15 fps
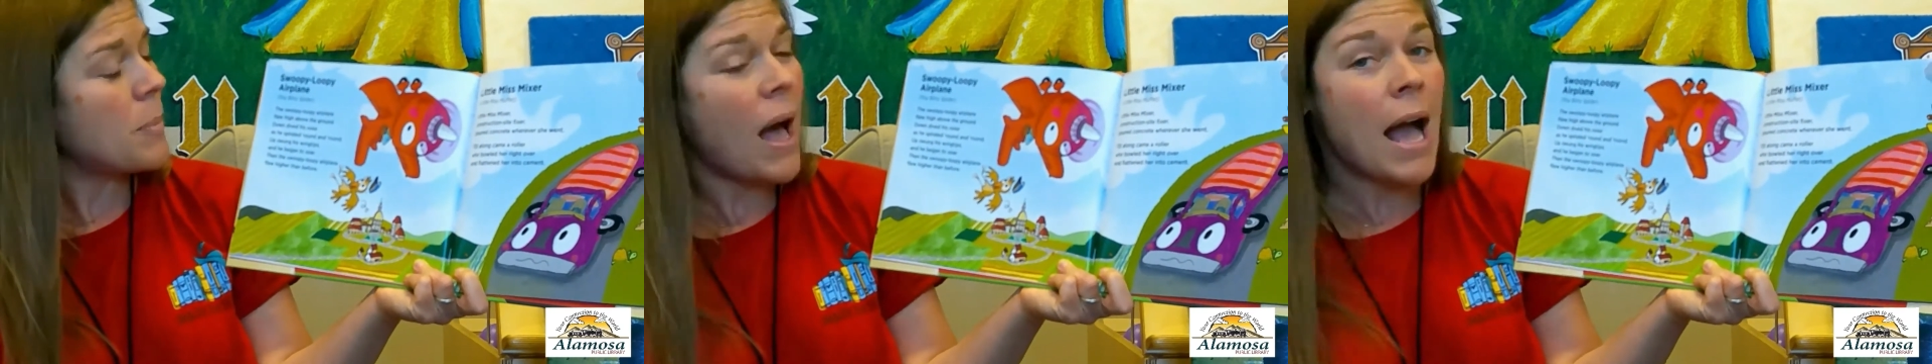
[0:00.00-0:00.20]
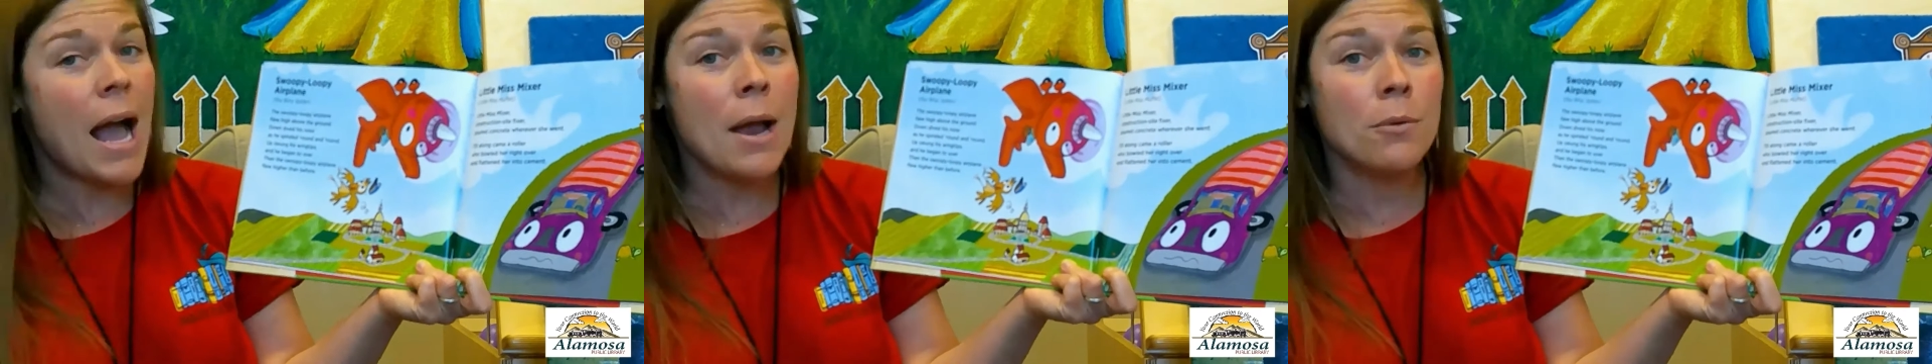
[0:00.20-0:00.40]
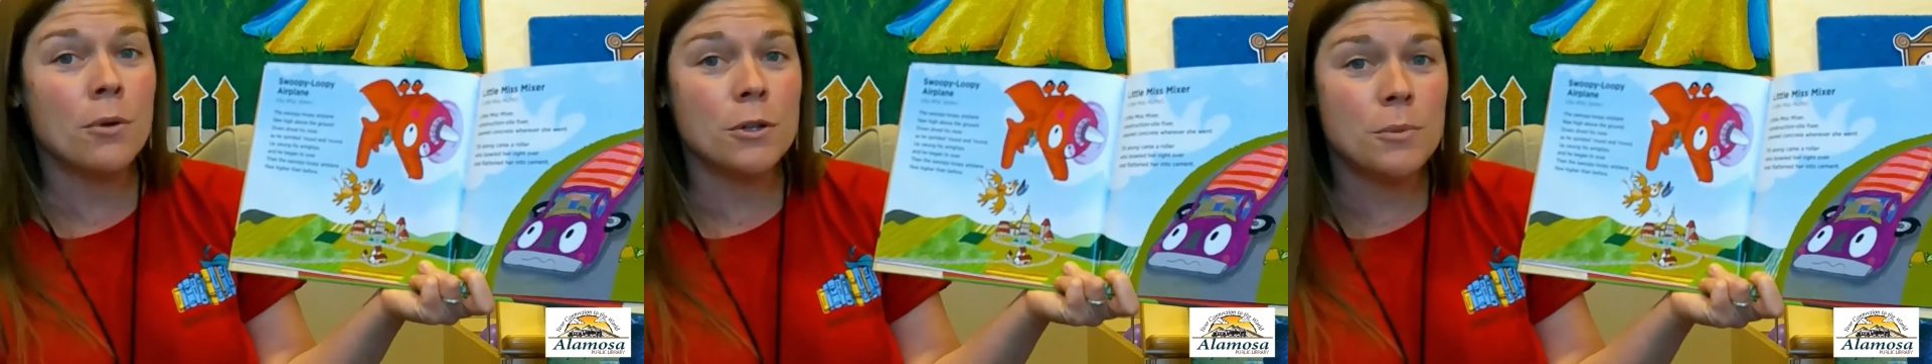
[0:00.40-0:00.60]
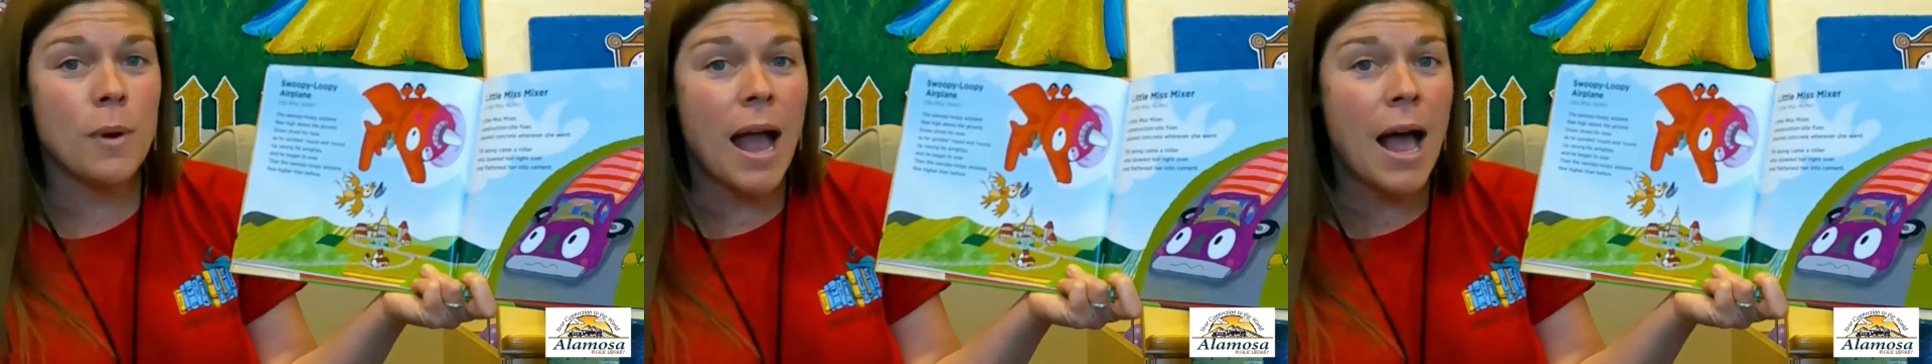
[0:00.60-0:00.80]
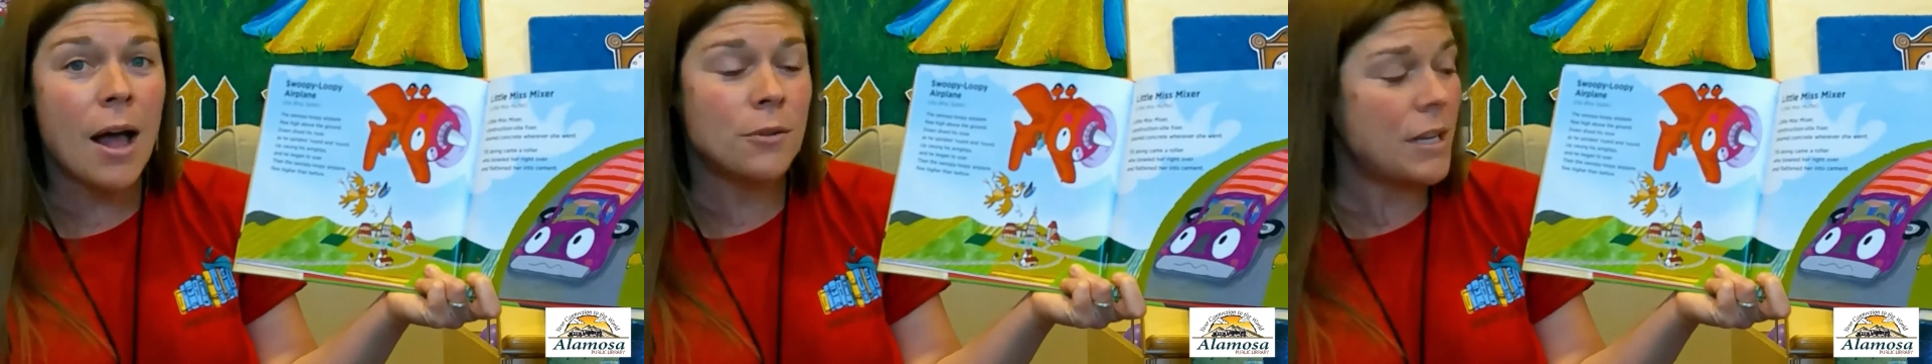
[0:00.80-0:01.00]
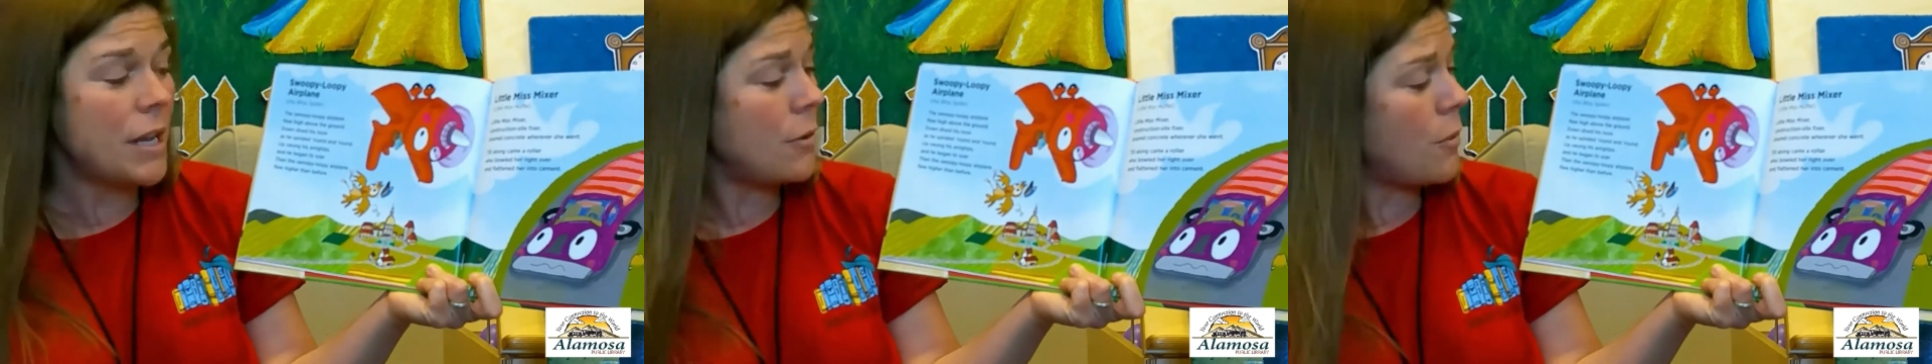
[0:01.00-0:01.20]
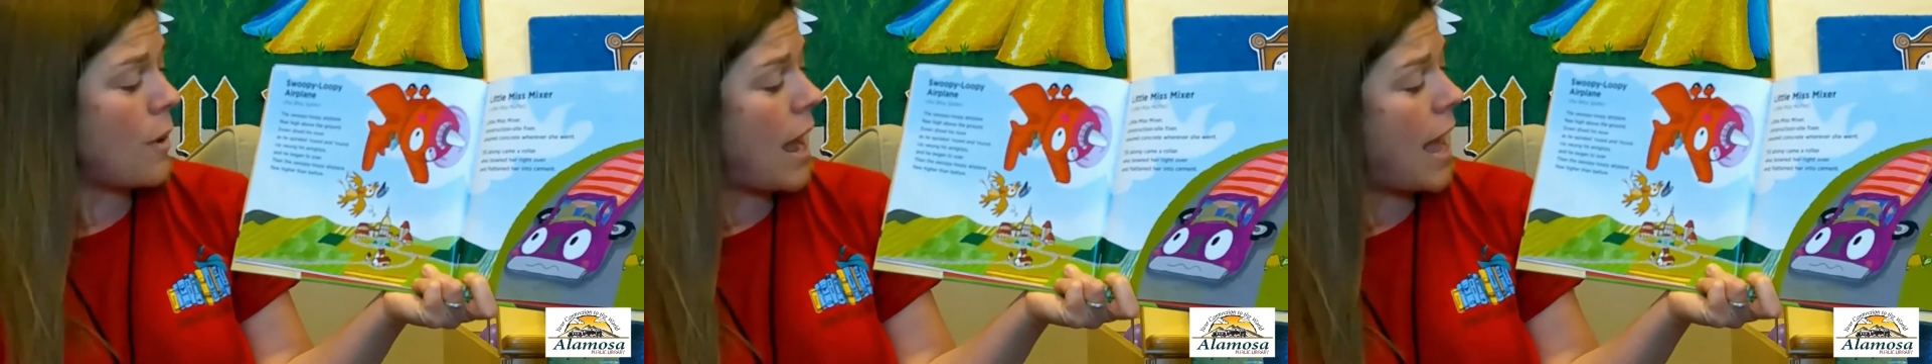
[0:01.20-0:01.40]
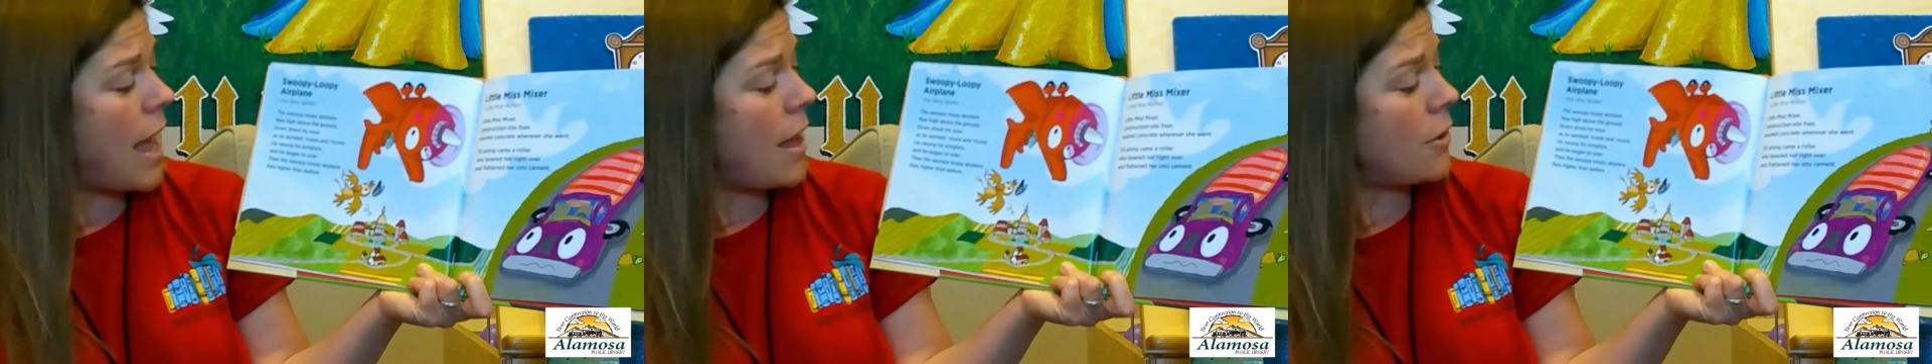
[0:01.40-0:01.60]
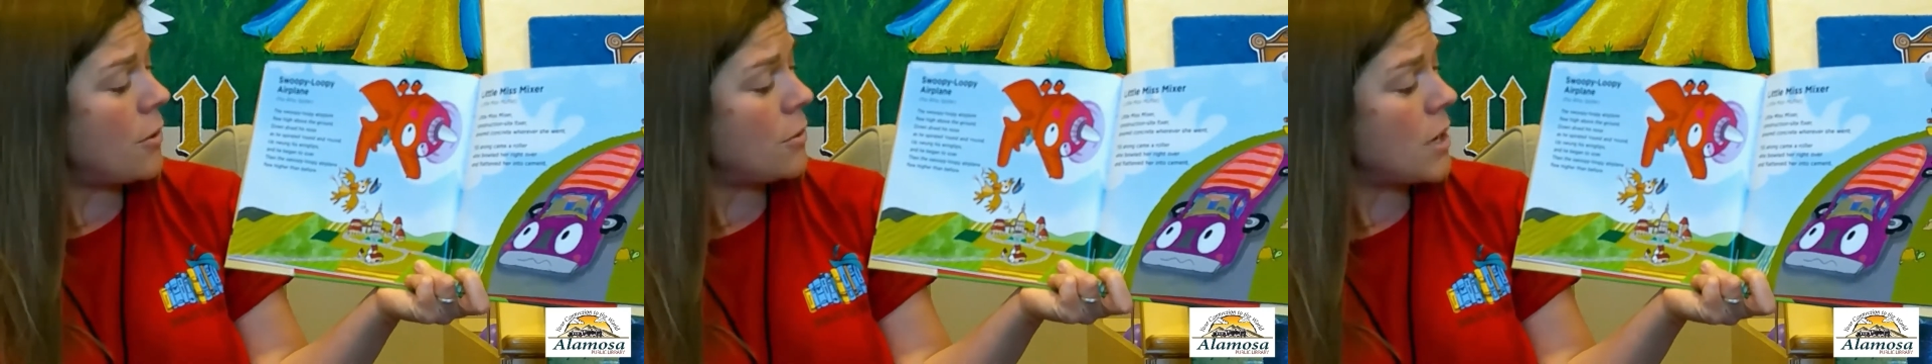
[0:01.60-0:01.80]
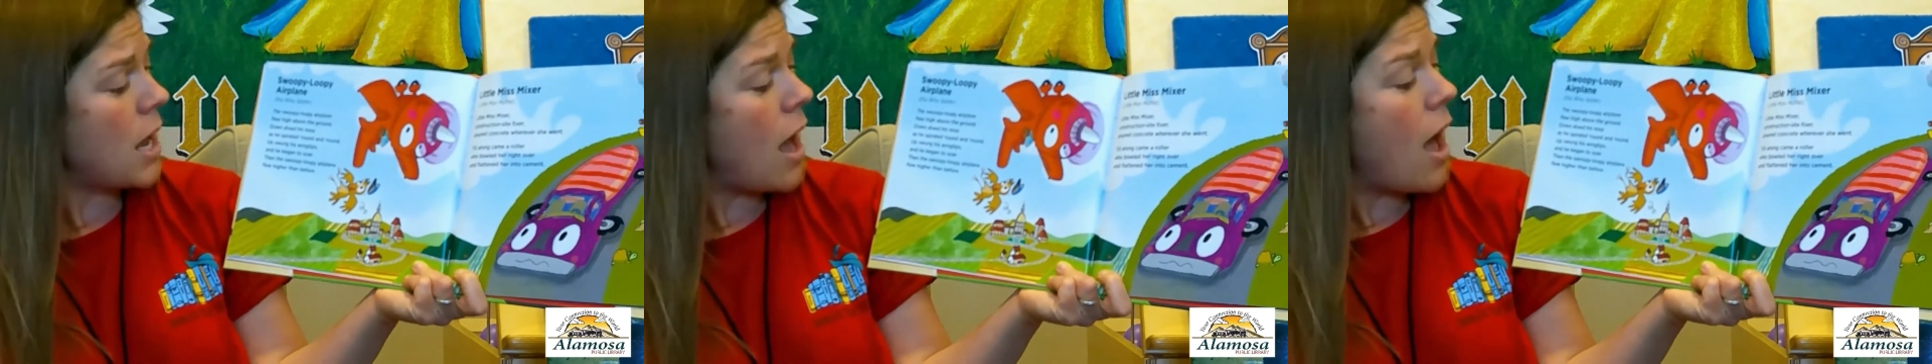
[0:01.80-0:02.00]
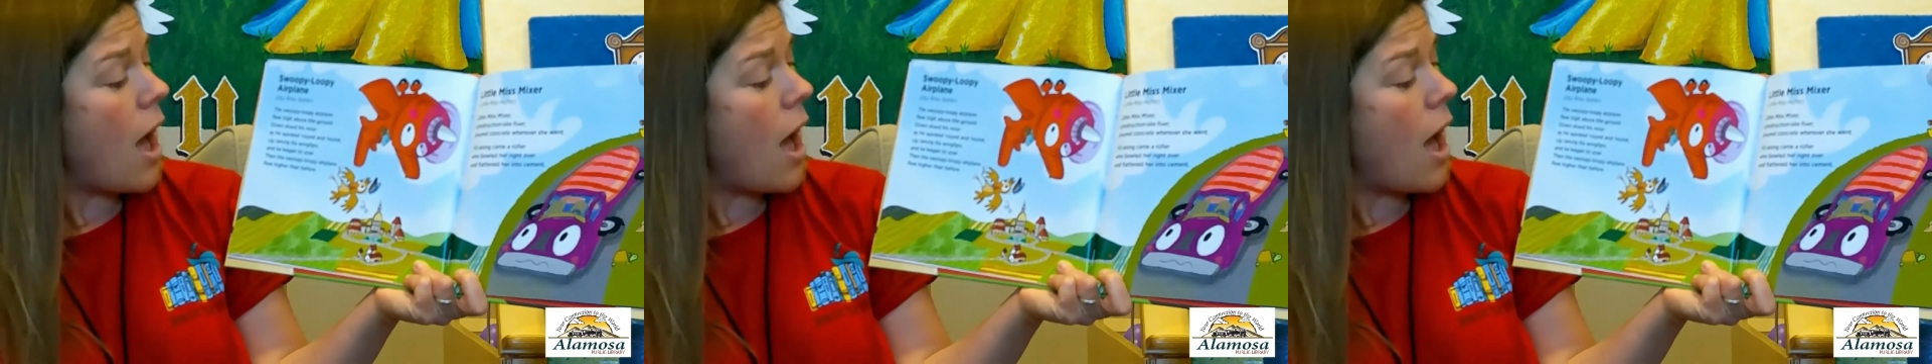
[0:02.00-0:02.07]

spiraled round and round.